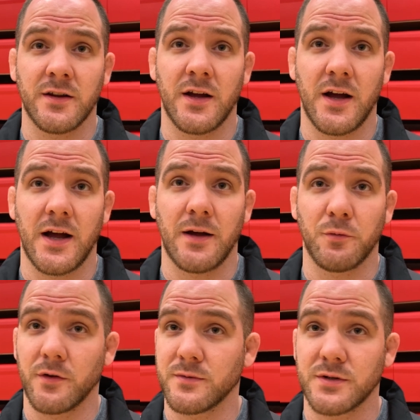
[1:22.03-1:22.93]

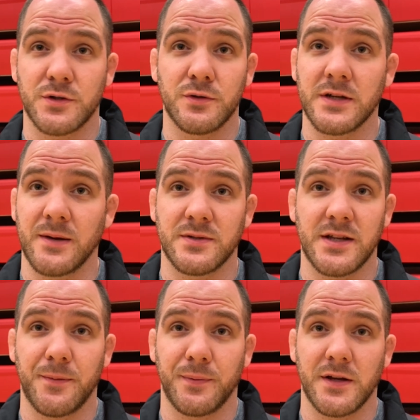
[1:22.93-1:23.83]
Um, Wortham's a two-time
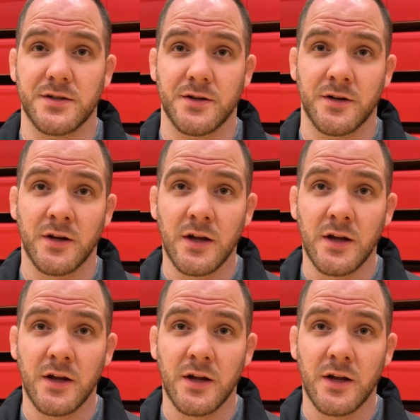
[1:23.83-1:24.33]
state placer.